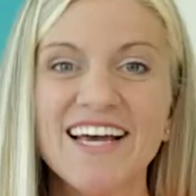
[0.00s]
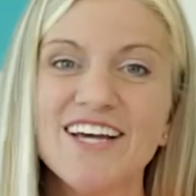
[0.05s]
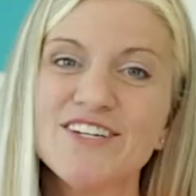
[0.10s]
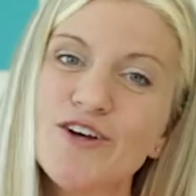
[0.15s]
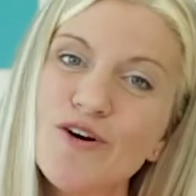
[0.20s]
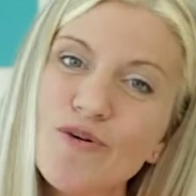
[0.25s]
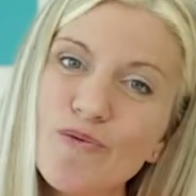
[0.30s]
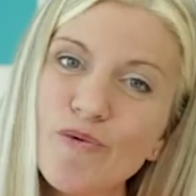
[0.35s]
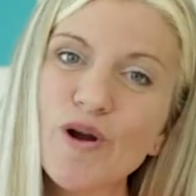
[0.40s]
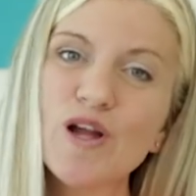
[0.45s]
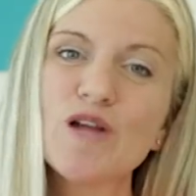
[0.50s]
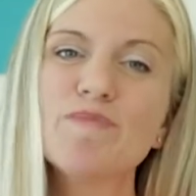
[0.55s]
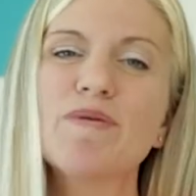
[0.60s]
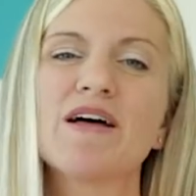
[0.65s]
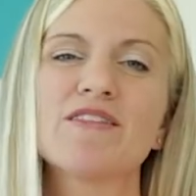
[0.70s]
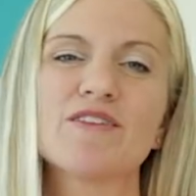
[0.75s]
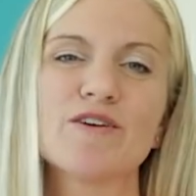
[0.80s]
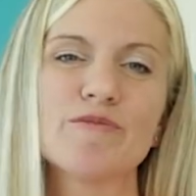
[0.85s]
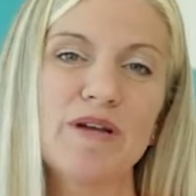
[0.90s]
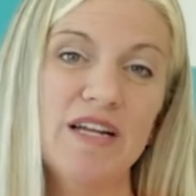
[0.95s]
And don't worry
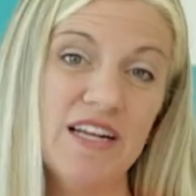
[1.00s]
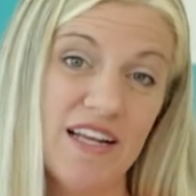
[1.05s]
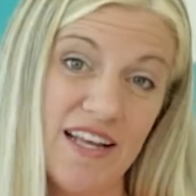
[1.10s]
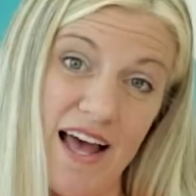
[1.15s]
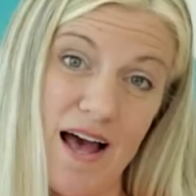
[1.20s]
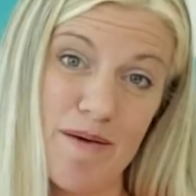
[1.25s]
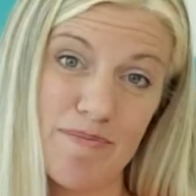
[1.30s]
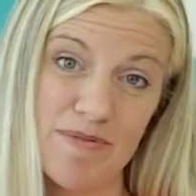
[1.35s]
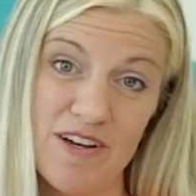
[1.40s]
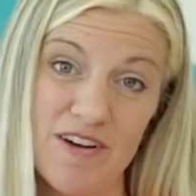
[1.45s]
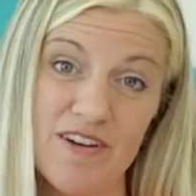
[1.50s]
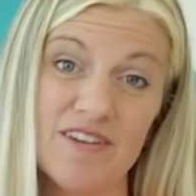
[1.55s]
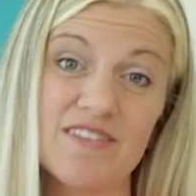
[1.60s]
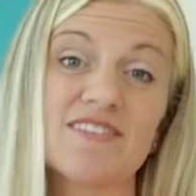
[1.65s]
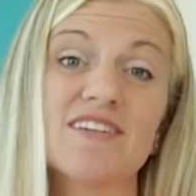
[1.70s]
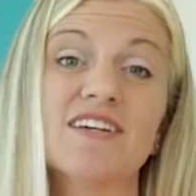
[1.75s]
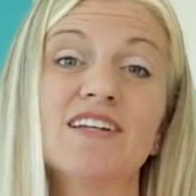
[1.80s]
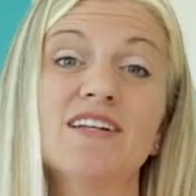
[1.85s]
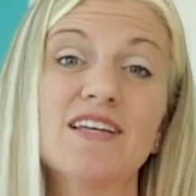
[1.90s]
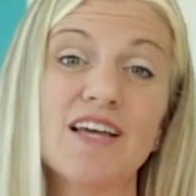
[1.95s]
about there being a gap there.
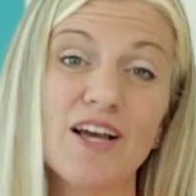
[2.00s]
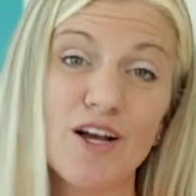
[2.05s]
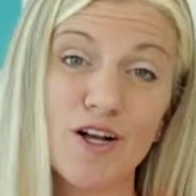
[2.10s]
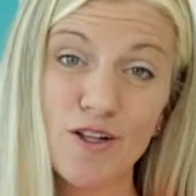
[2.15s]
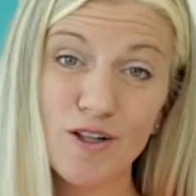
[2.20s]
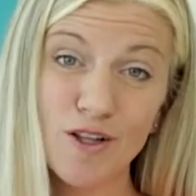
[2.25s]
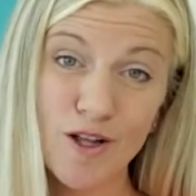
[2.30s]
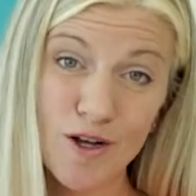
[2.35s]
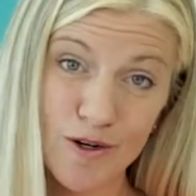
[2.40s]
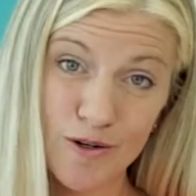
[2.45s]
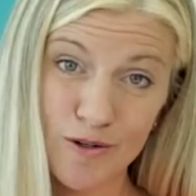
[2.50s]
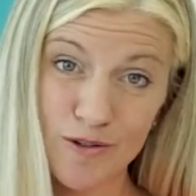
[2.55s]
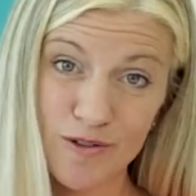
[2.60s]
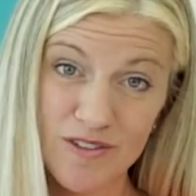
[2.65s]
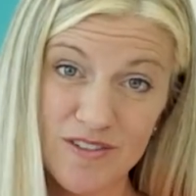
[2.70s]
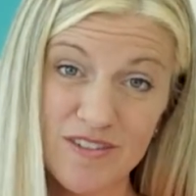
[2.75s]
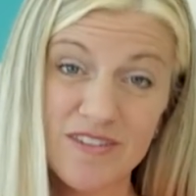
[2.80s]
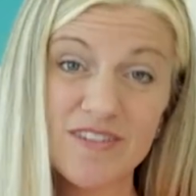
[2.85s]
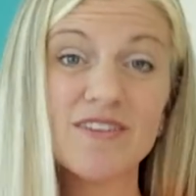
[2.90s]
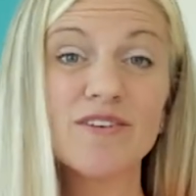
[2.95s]
It's gonna get
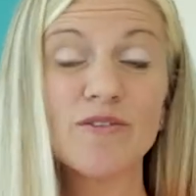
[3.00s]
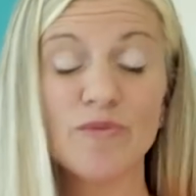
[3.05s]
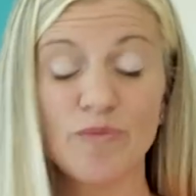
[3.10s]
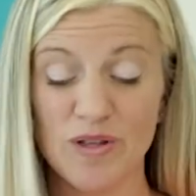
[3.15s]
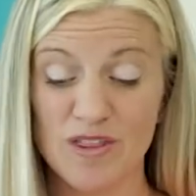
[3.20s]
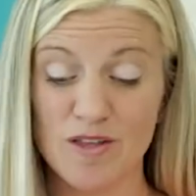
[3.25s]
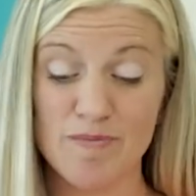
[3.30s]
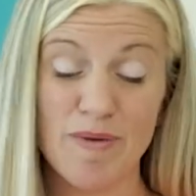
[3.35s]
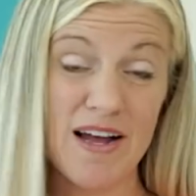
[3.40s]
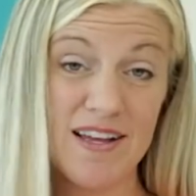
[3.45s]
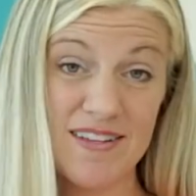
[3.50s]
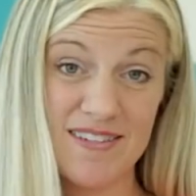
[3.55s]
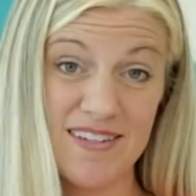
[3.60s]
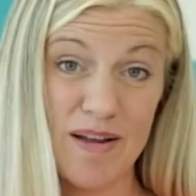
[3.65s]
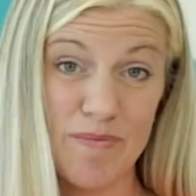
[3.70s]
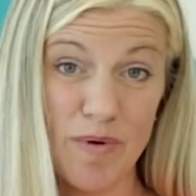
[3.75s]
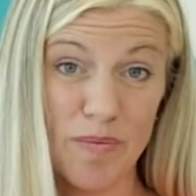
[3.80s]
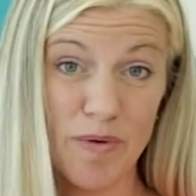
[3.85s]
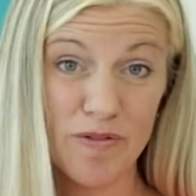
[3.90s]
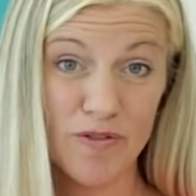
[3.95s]
closed with the bias
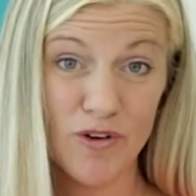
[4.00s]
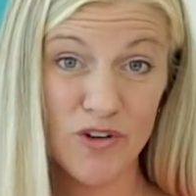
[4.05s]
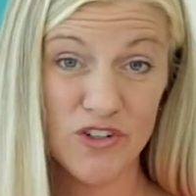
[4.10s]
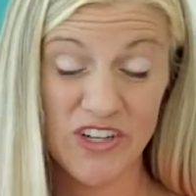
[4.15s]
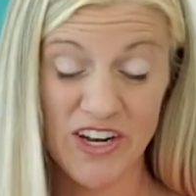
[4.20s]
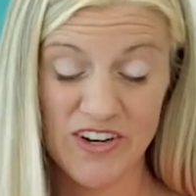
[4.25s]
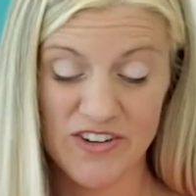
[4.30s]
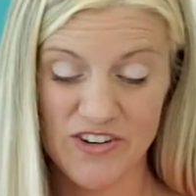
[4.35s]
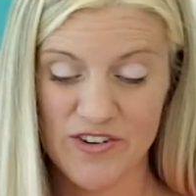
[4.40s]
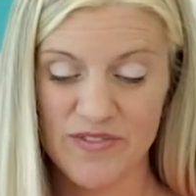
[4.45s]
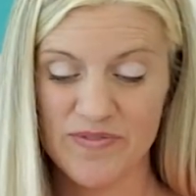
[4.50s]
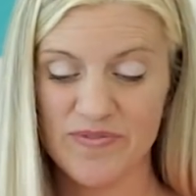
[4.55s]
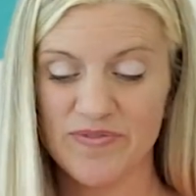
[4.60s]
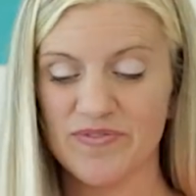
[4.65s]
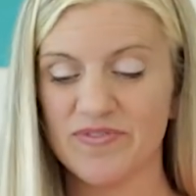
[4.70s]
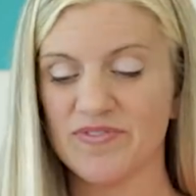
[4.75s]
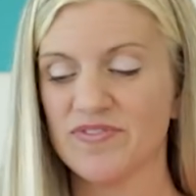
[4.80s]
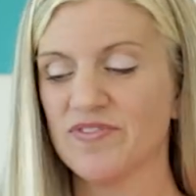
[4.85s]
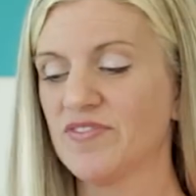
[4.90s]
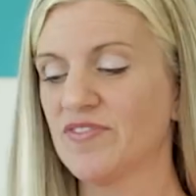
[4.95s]
tape when we fold it under.
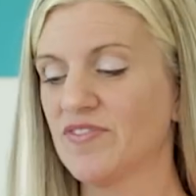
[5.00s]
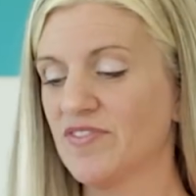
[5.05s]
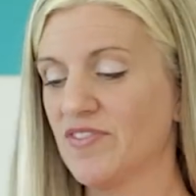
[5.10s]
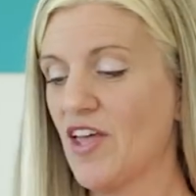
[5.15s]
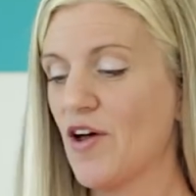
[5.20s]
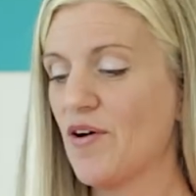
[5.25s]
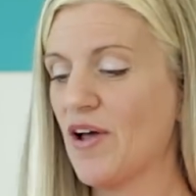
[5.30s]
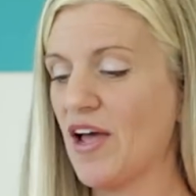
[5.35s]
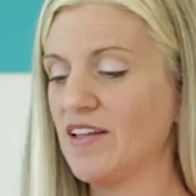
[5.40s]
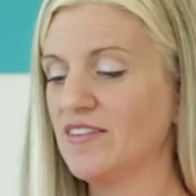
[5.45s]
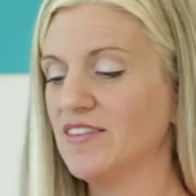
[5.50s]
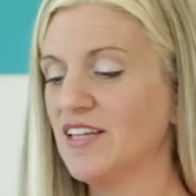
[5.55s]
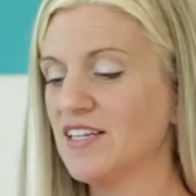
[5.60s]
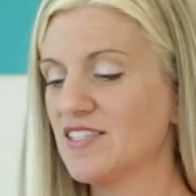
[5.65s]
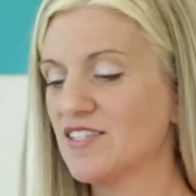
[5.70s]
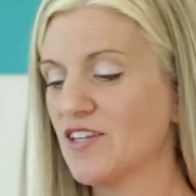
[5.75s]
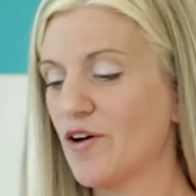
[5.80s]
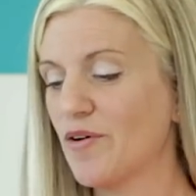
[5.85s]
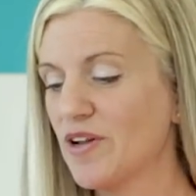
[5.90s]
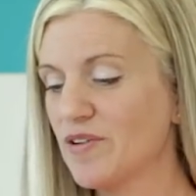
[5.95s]
Okay,
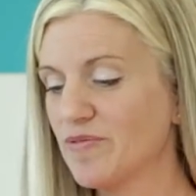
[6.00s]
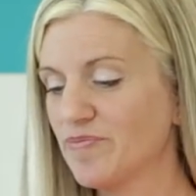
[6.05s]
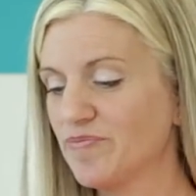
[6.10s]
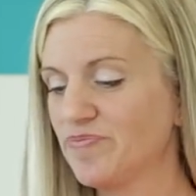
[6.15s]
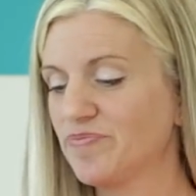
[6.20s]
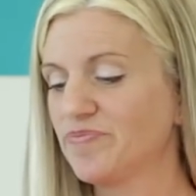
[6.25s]
let's sew it.